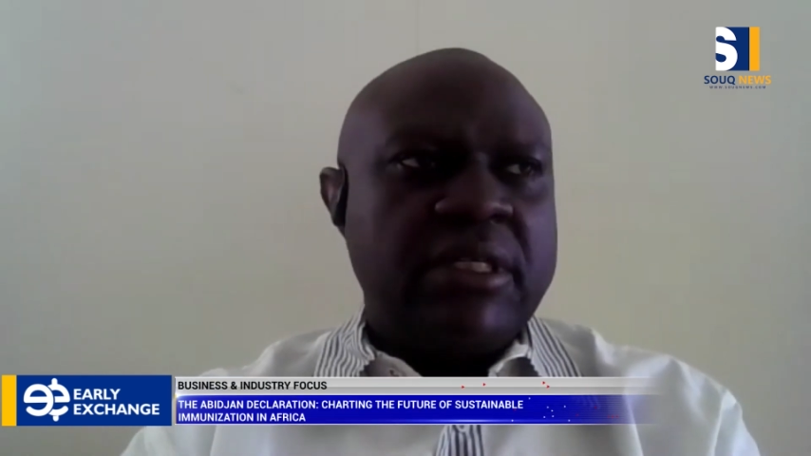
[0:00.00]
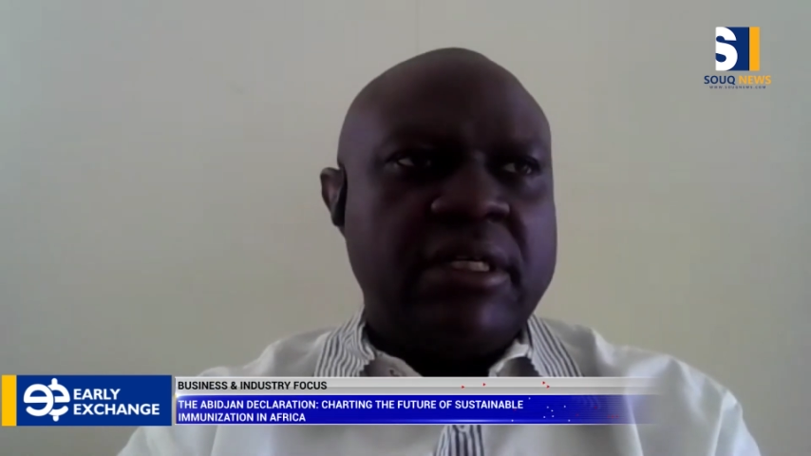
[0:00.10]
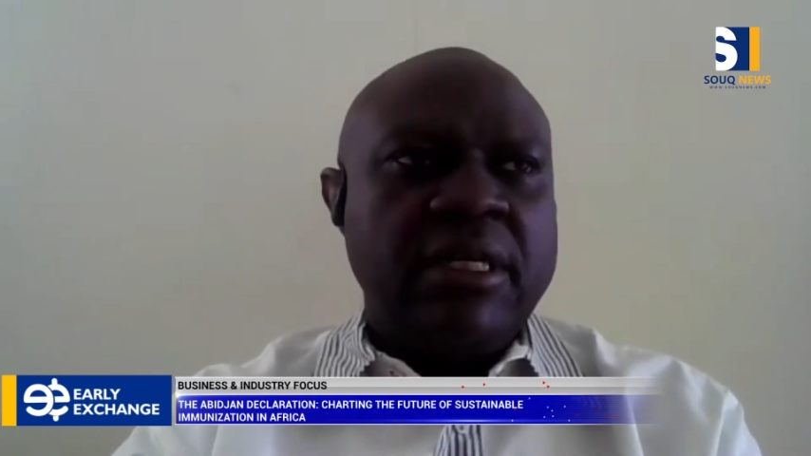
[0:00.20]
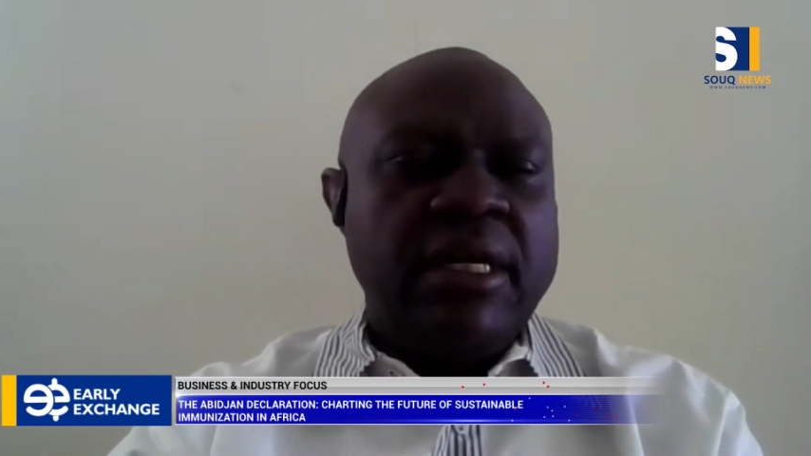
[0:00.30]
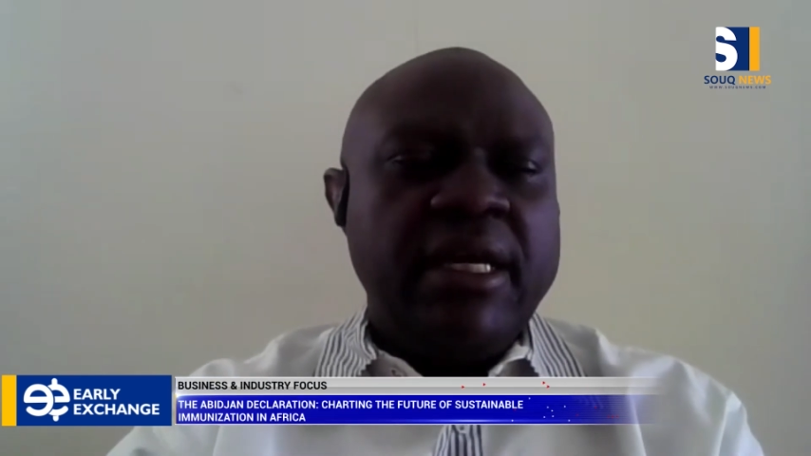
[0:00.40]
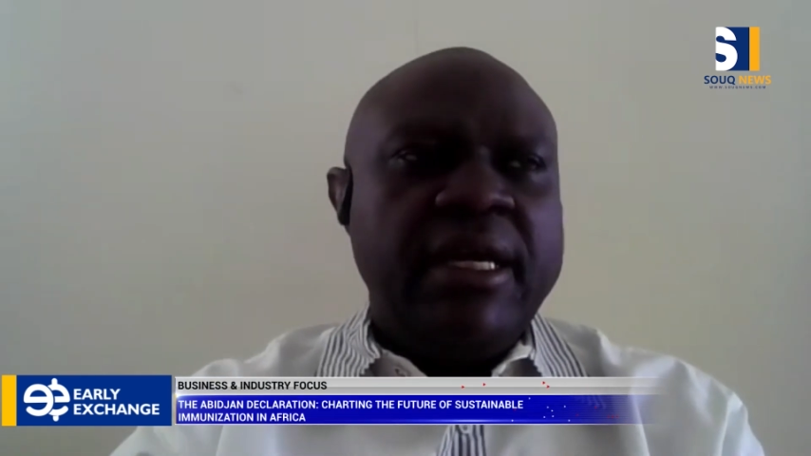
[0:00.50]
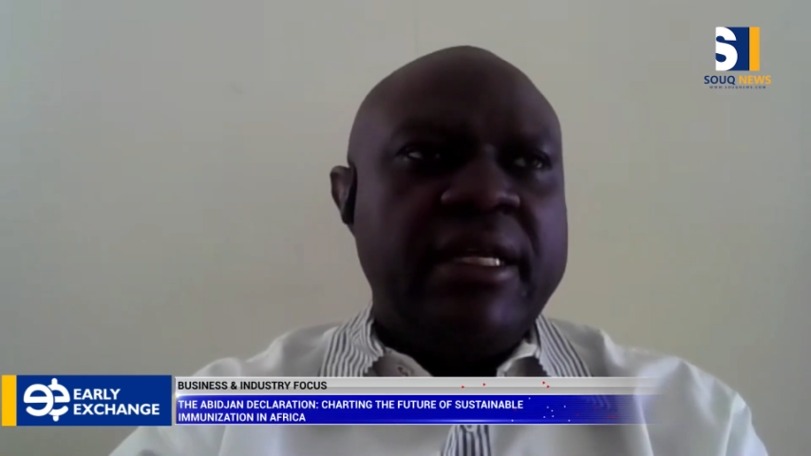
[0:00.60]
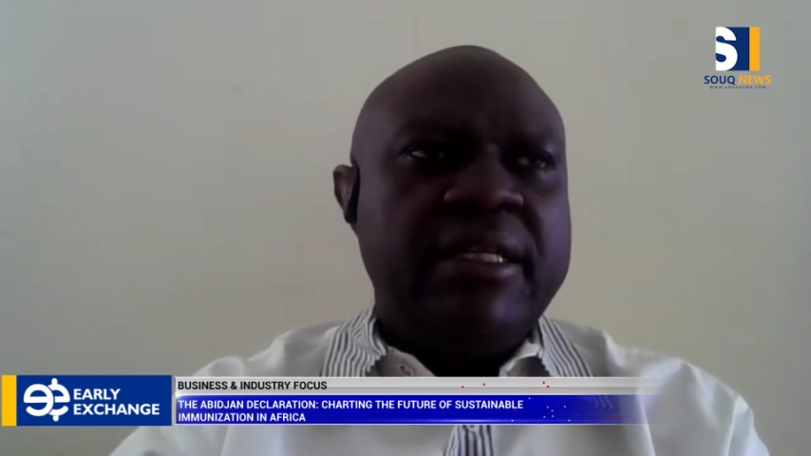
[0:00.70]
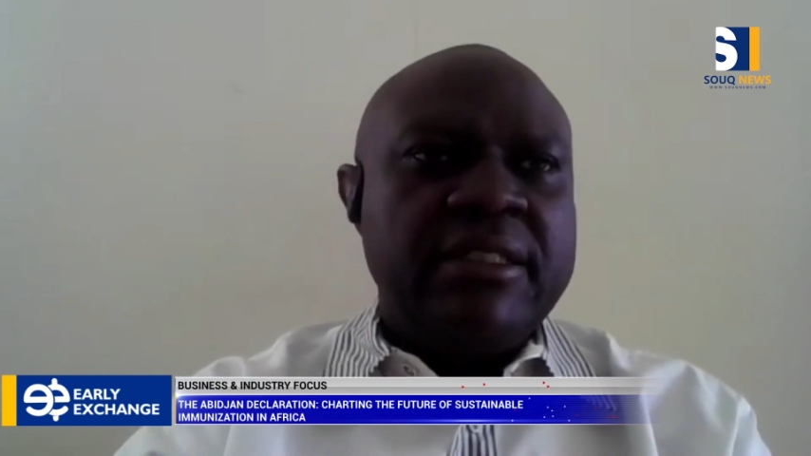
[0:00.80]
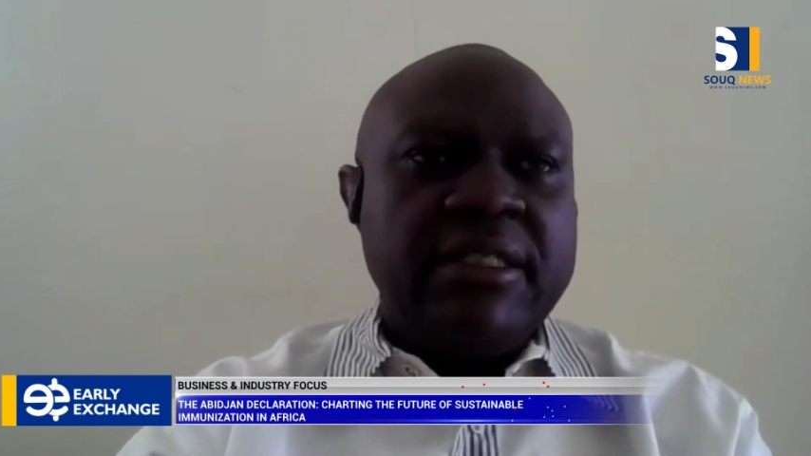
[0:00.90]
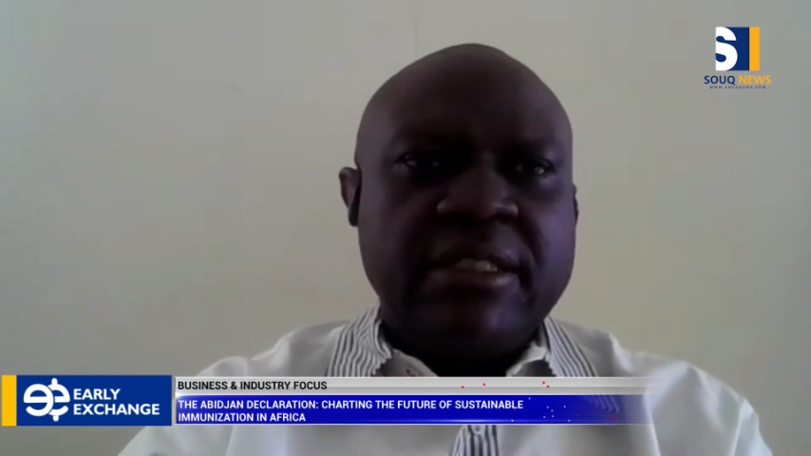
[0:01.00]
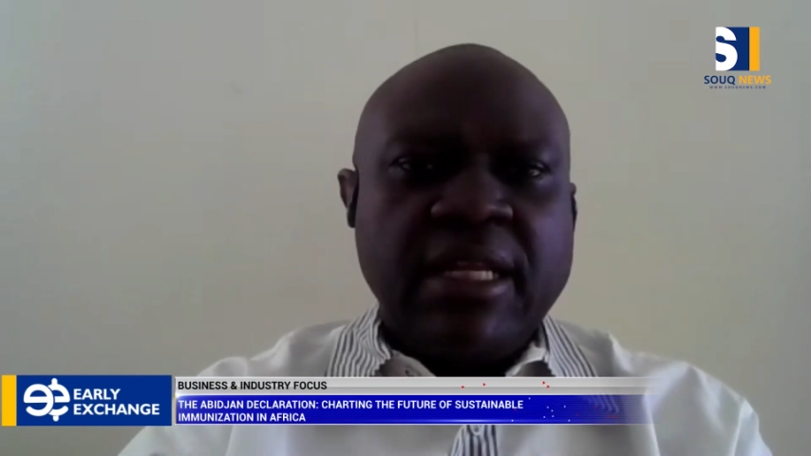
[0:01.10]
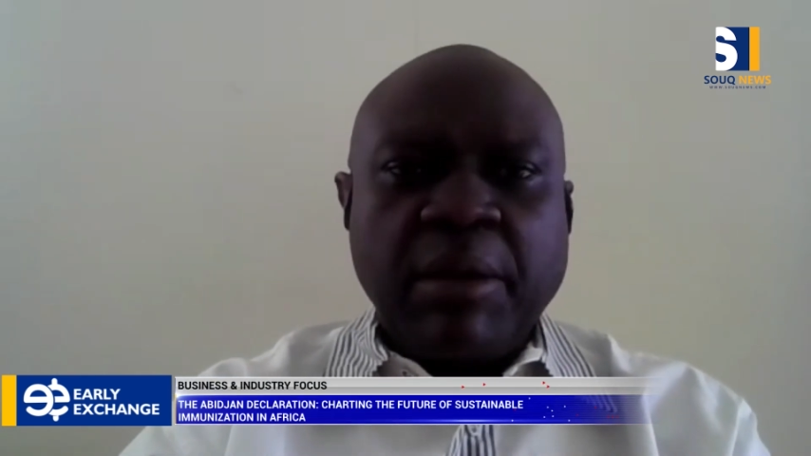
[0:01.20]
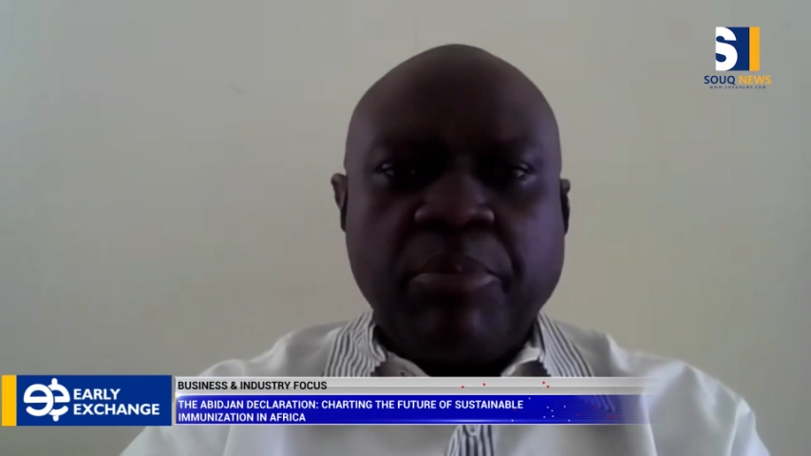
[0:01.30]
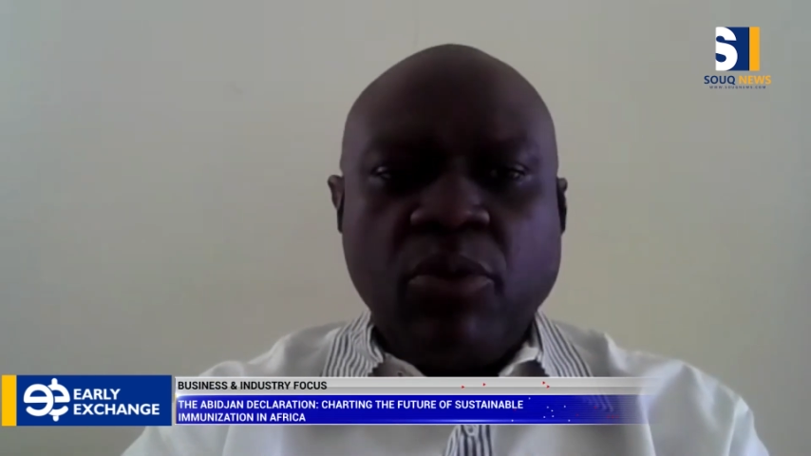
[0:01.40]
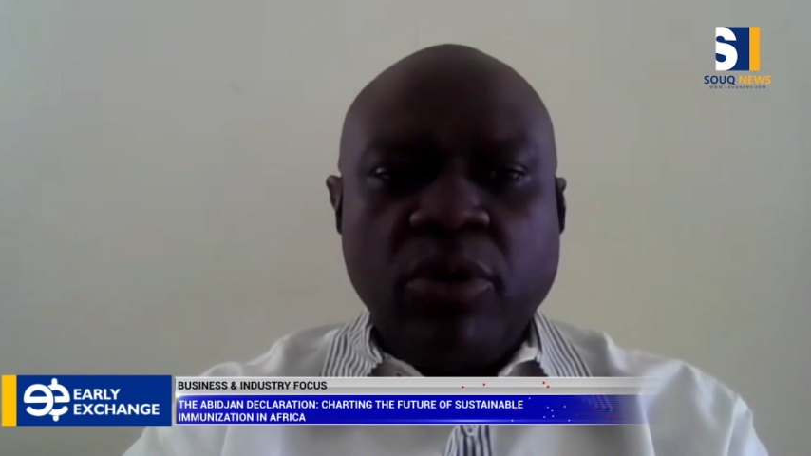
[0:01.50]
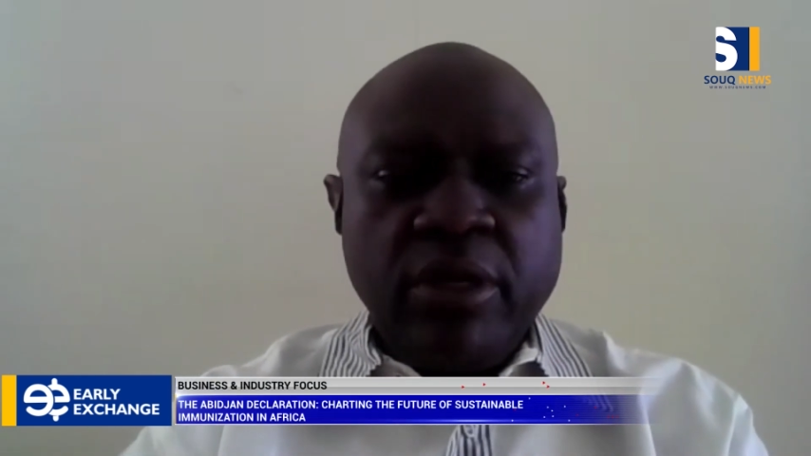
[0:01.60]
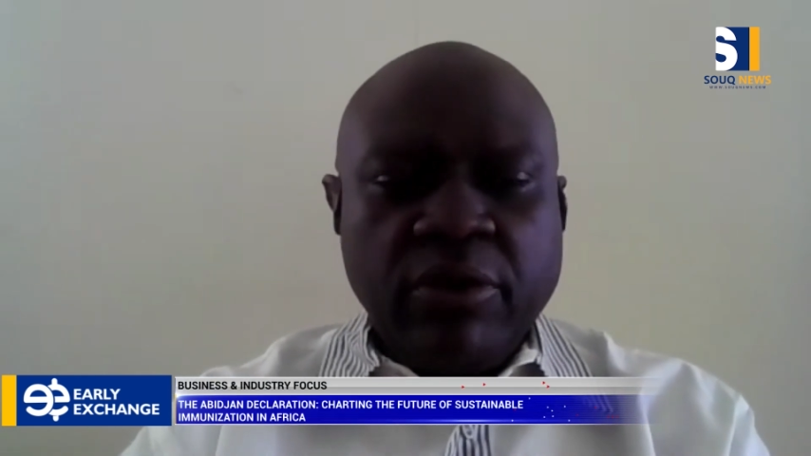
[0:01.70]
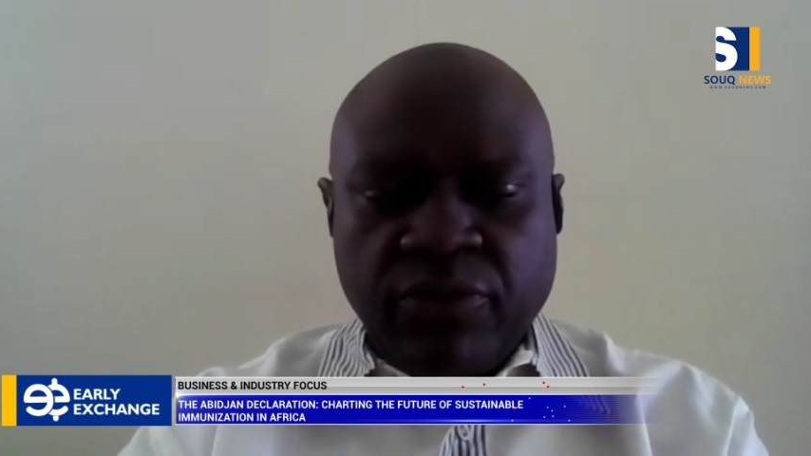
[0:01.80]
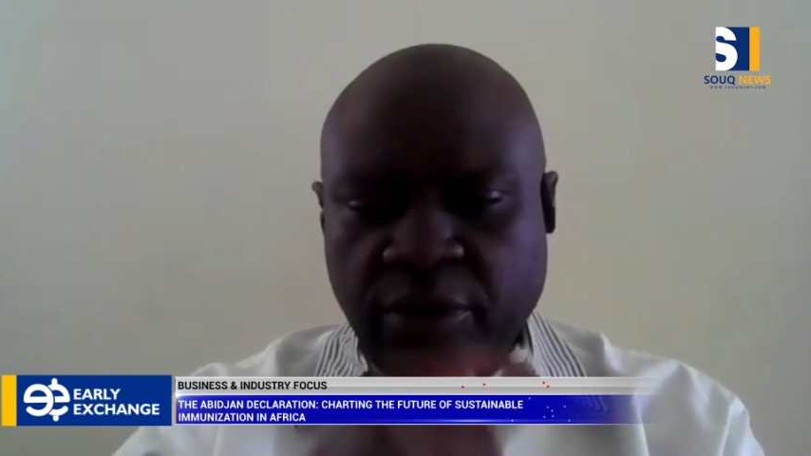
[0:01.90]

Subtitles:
a disease like polio,